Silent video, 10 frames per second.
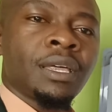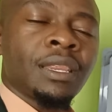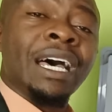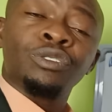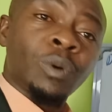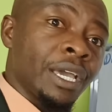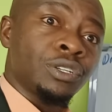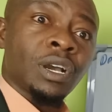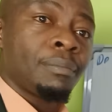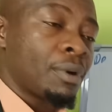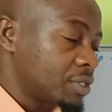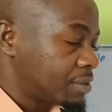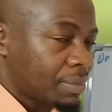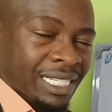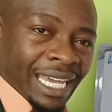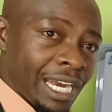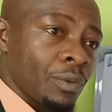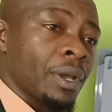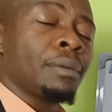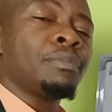That's why I talk about it. But
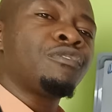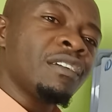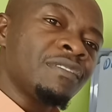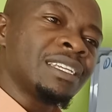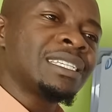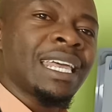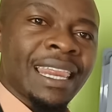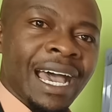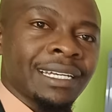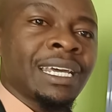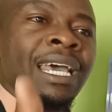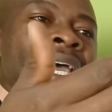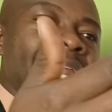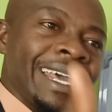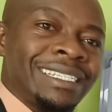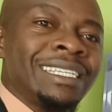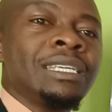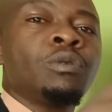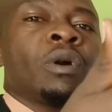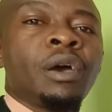anyway, before I even say that, let's
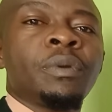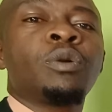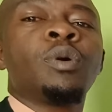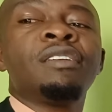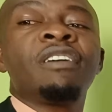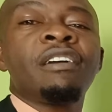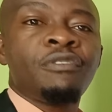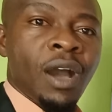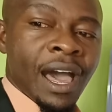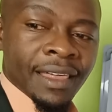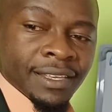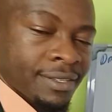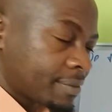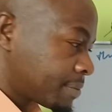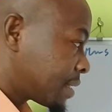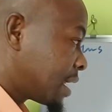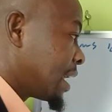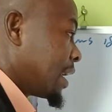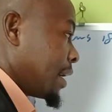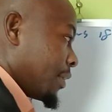see whether we qualify for others.
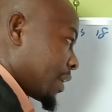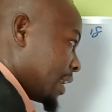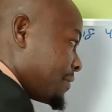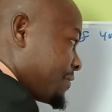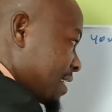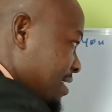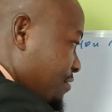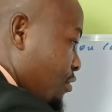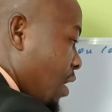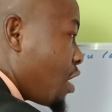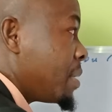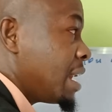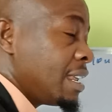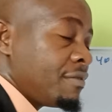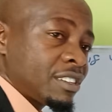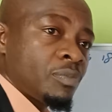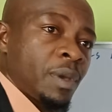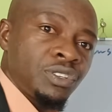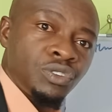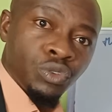Okay, first of all, how many
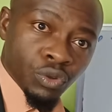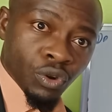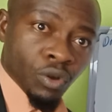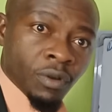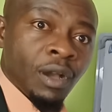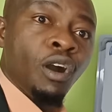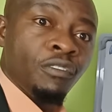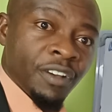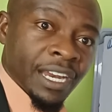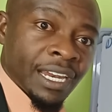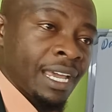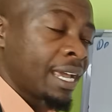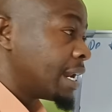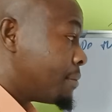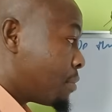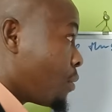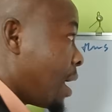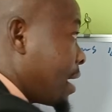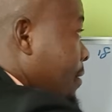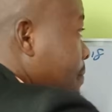investments do you know offhand? Number
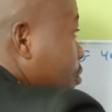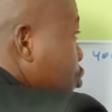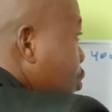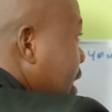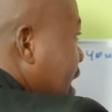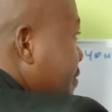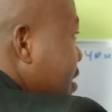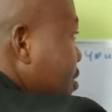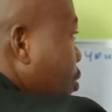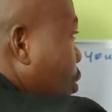one, we usually have things